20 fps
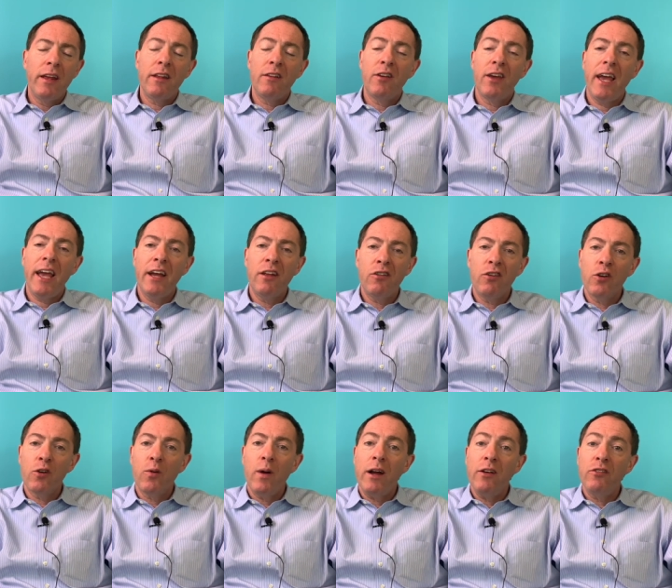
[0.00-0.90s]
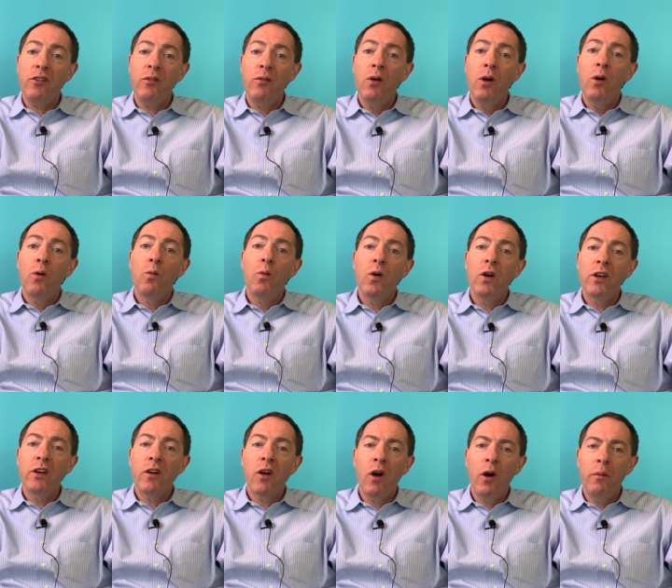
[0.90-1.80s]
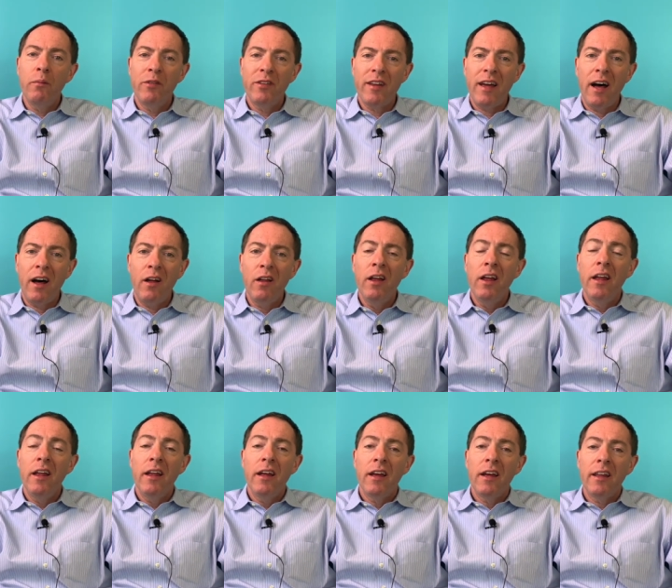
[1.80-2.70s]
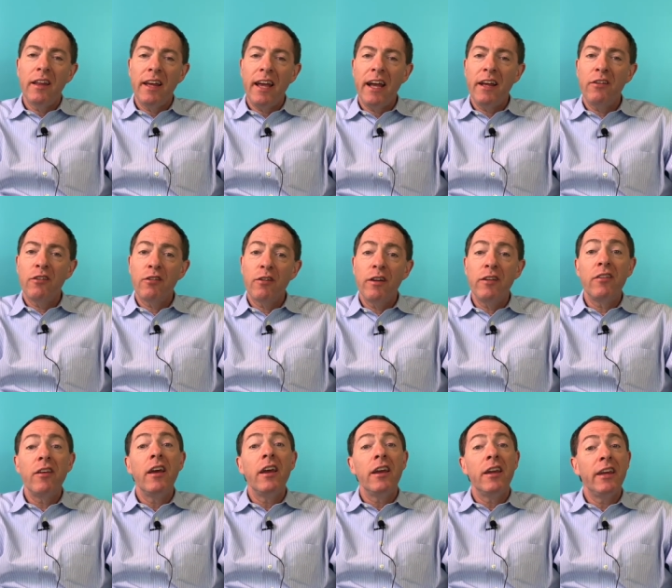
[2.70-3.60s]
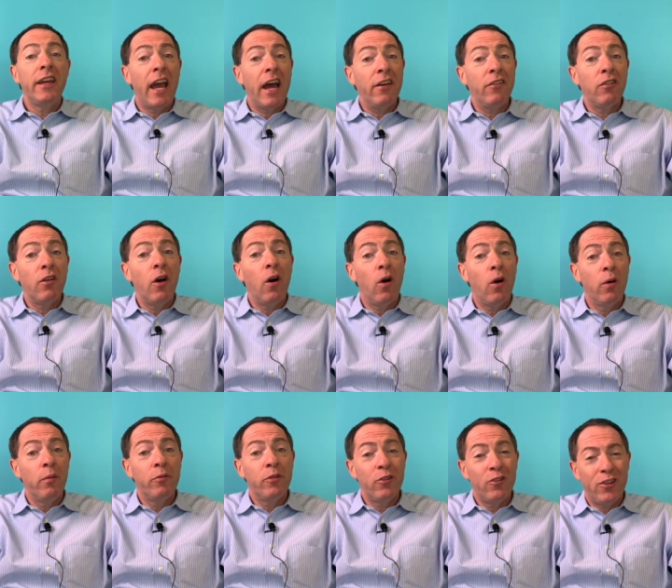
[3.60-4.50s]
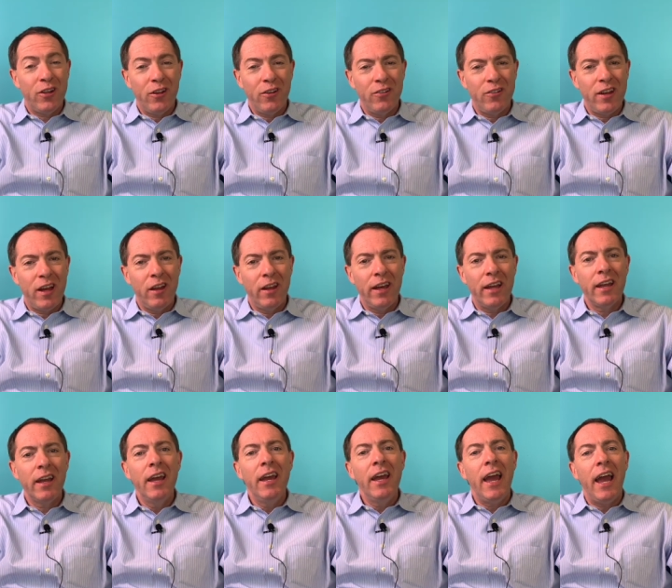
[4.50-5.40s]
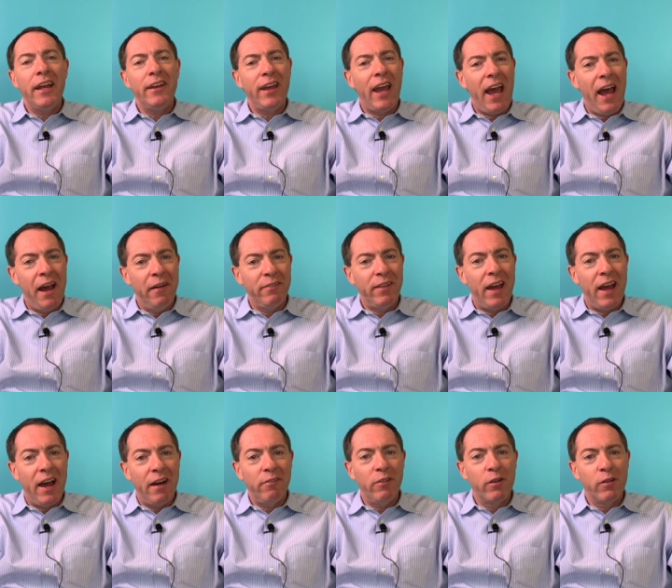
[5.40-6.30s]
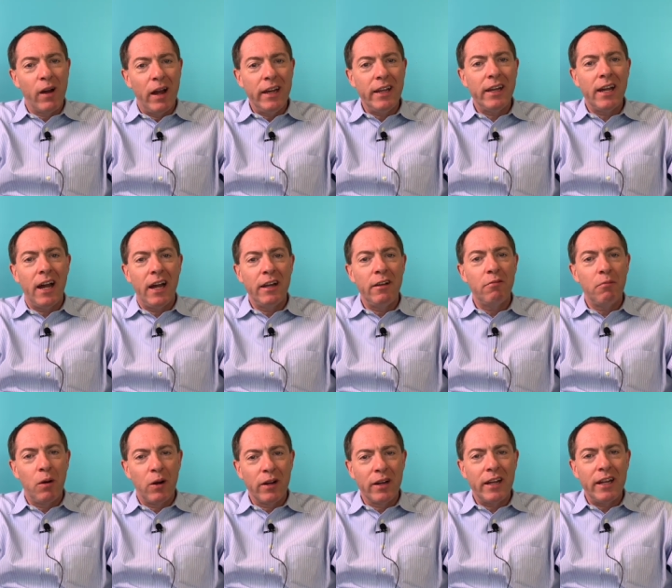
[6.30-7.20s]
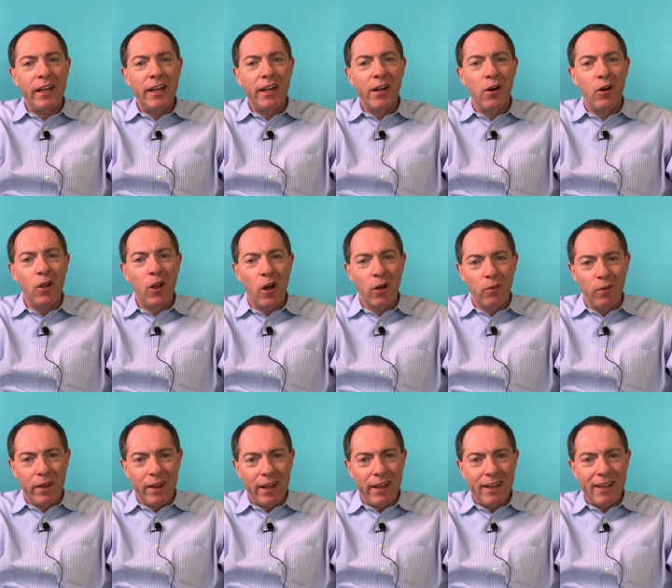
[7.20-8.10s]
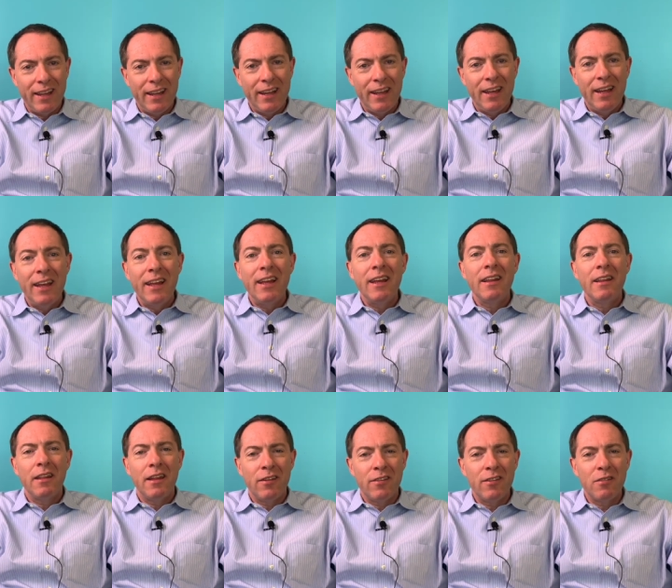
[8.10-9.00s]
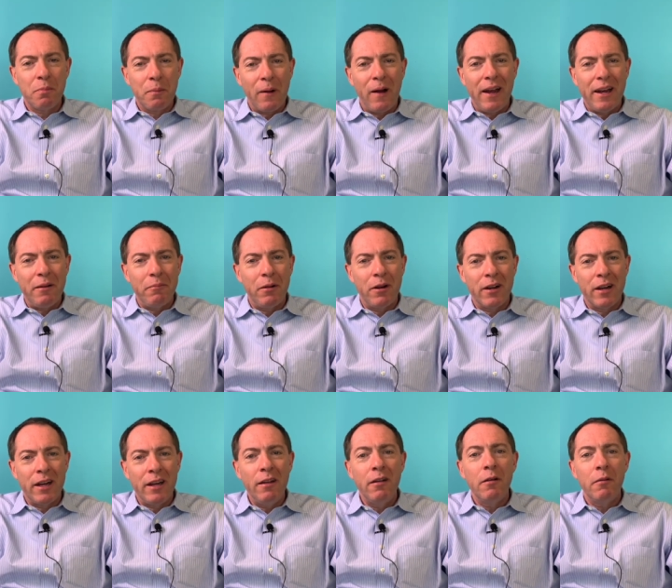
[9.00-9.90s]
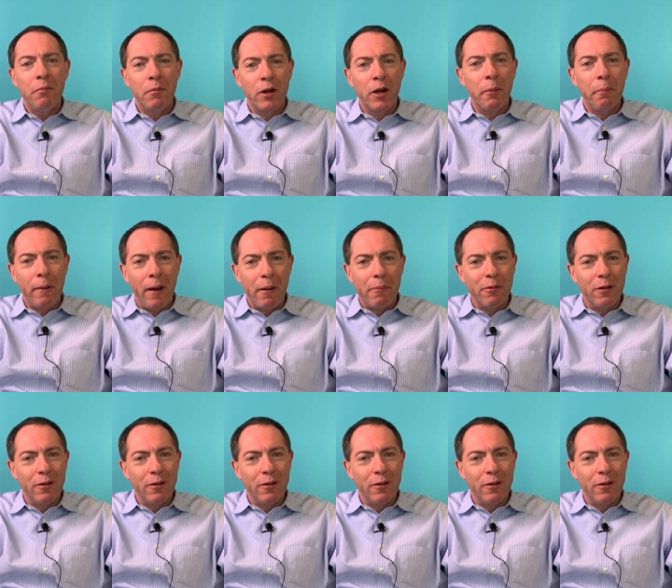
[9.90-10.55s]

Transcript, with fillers: to answer your question, will your home sell? The answer is yes, homes are still selling and you have to have the right kind of marketing to go along with it. This is Brian Murray, Murray Property